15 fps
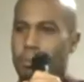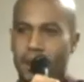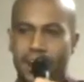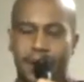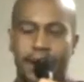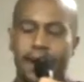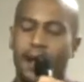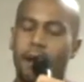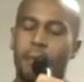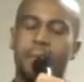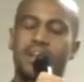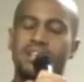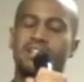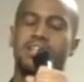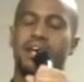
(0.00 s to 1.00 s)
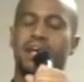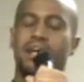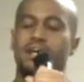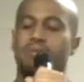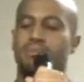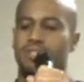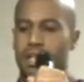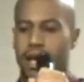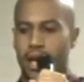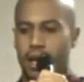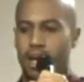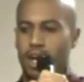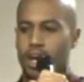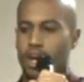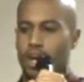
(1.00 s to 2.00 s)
no matter how many times that